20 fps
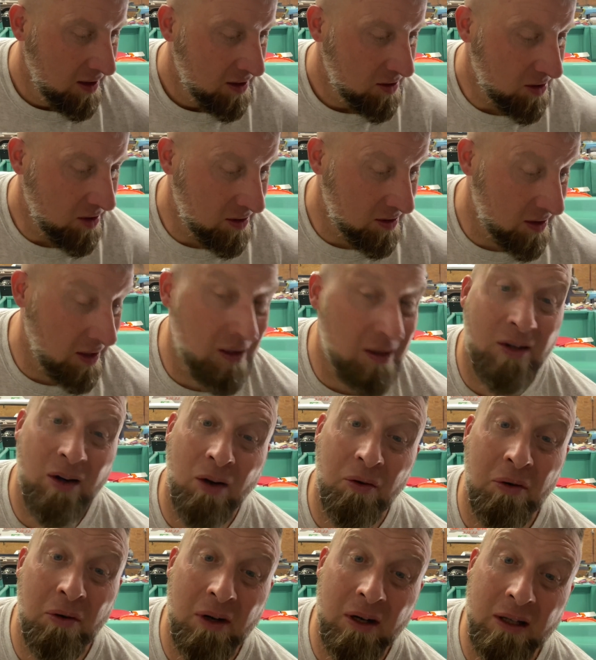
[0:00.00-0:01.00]
So I was like, you
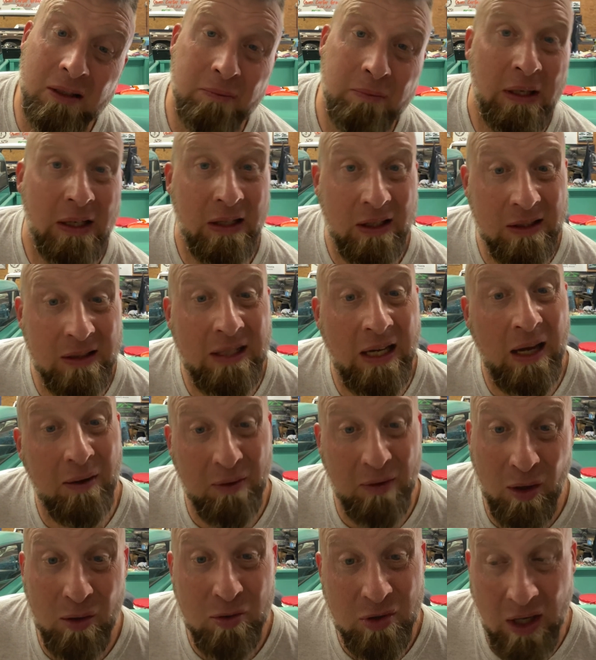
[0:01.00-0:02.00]
know what? Be a good time
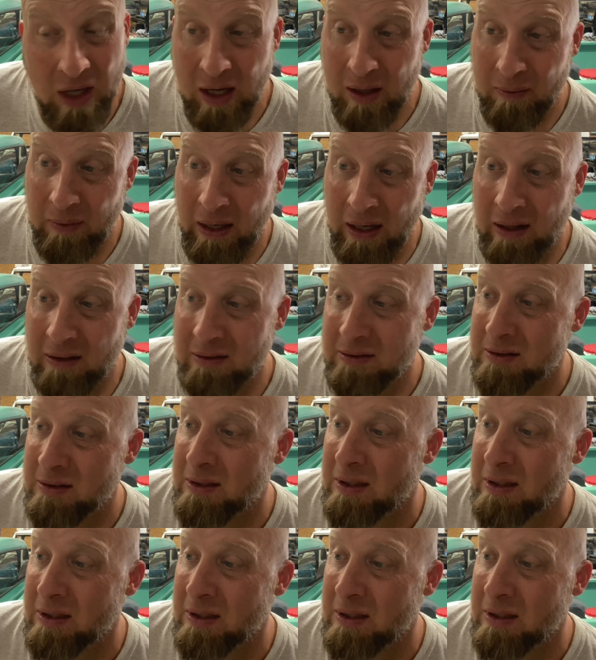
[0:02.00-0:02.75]
to go try them out.